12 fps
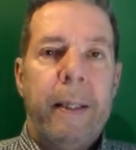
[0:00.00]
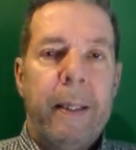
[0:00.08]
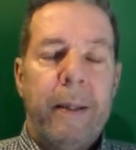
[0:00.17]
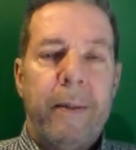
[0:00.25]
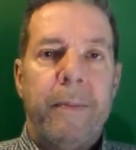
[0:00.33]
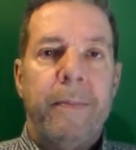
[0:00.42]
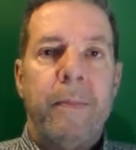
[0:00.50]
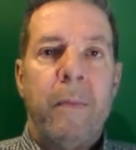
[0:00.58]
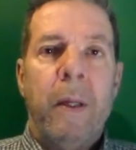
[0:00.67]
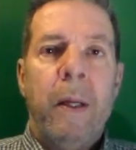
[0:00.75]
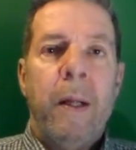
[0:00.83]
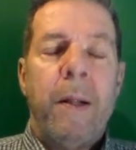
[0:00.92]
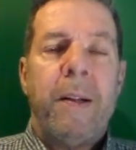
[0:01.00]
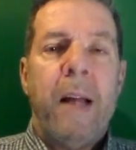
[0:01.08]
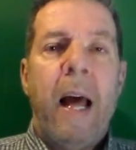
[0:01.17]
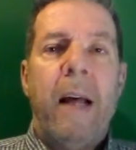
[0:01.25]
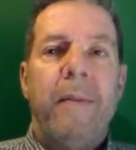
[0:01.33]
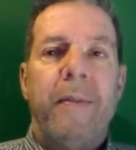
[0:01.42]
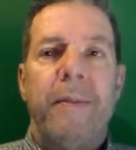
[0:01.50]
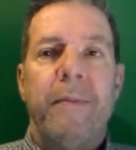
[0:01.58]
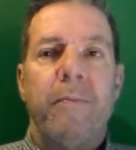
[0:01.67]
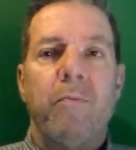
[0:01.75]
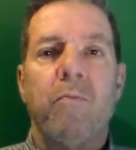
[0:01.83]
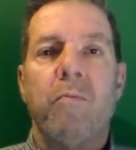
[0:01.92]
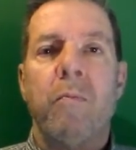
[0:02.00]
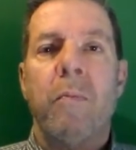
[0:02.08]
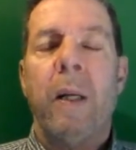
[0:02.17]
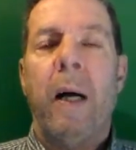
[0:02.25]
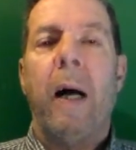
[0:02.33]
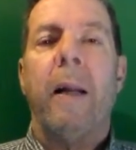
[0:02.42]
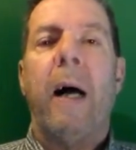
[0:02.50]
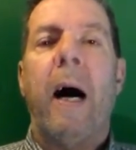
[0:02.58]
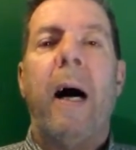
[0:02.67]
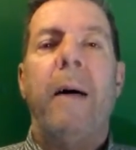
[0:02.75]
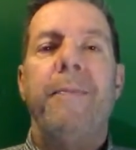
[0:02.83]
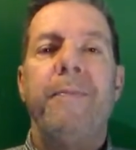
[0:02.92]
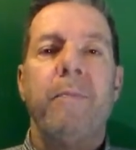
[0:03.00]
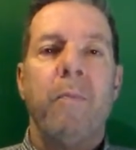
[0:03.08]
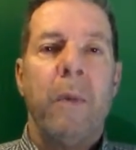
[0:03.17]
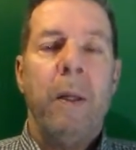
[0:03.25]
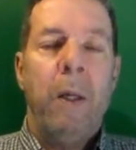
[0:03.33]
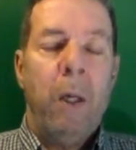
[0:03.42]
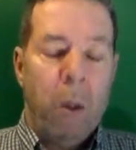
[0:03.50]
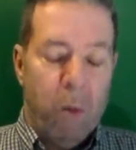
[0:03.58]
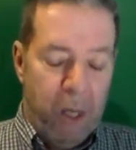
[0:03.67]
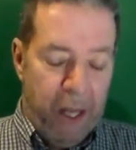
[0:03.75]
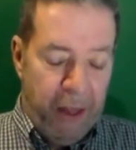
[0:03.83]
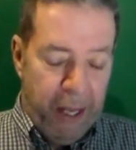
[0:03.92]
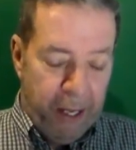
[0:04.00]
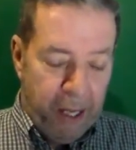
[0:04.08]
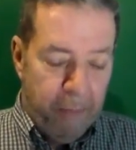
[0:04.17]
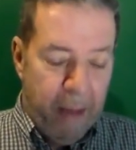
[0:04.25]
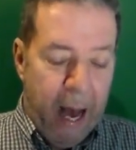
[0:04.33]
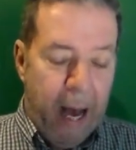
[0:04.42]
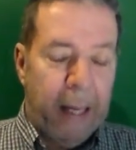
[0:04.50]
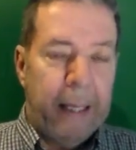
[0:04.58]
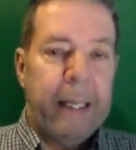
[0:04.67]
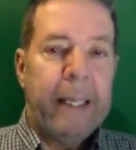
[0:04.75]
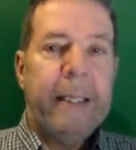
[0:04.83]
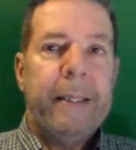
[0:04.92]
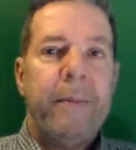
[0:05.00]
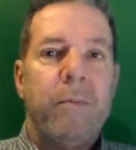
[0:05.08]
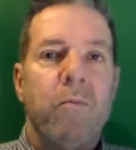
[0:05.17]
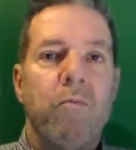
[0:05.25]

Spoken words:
know, save a lot. One of the things about it, he